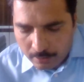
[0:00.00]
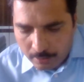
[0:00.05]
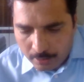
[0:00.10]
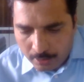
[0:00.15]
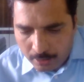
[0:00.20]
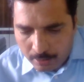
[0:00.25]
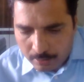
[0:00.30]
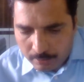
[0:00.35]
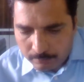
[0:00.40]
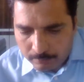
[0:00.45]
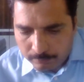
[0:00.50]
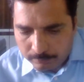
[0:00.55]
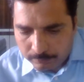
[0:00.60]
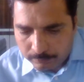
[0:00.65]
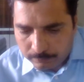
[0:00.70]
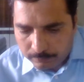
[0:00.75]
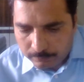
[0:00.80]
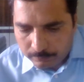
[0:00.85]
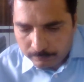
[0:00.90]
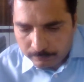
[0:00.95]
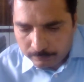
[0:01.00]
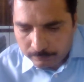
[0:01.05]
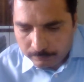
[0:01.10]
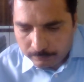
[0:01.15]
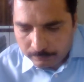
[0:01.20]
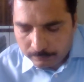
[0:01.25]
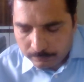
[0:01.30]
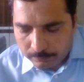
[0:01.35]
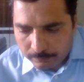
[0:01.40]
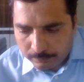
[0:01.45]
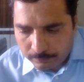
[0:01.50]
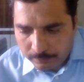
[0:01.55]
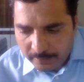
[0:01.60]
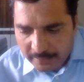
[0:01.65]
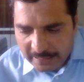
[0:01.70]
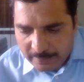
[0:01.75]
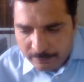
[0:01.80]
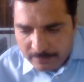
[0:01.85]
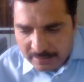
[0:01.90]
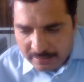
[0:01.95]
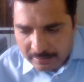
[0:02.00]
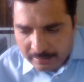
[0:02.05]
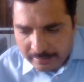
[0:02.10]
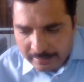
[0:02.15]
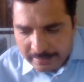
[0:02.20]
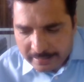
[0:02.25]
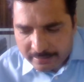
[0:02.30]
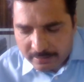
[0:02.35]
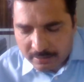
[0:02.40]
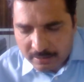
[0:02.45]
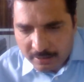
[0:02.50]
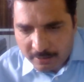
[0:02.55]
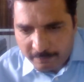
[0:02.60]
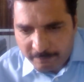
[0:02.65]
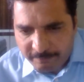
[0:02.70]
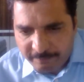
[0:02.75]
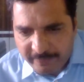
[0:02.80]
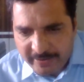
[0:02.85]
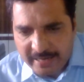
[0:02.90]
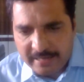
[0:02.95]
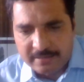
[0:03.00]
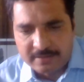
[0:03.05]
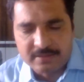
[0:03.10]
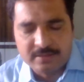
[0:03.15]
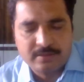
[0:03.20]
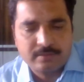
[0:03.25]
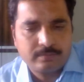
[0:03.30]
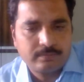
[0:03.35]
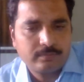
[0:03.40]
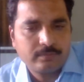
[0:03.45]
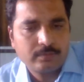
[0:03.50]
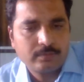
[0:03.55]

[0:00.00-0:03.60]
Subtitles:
uh, if the collector fails